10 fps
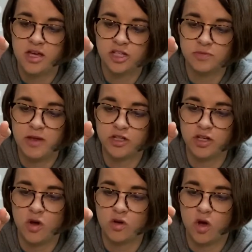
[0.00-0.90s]
Just make sure you
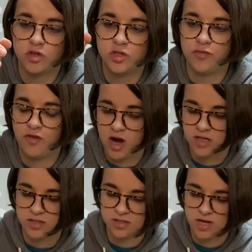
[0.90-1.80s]
don't go too far
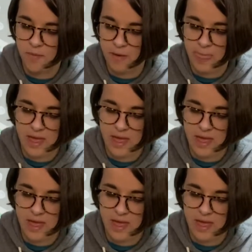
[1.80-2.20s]
up on